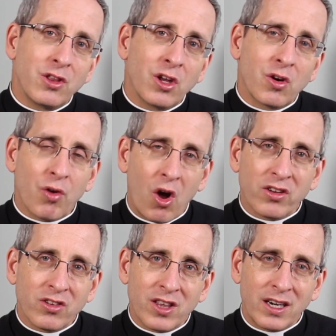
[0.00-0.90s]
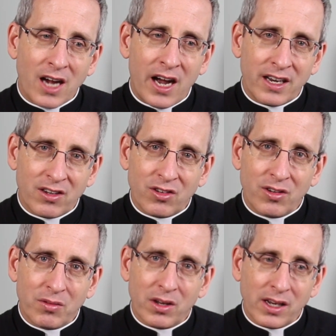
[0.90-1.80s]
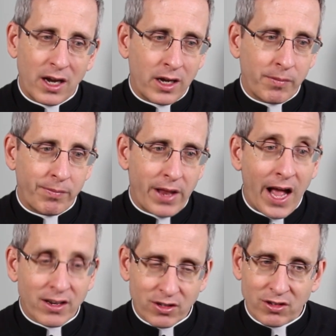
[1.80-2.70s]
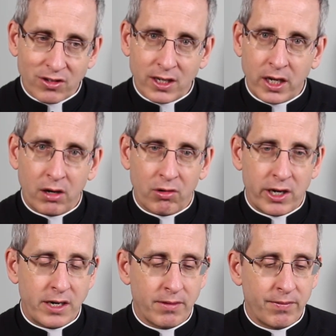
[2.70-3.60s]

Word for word: the cross that God has um, asked us to carry.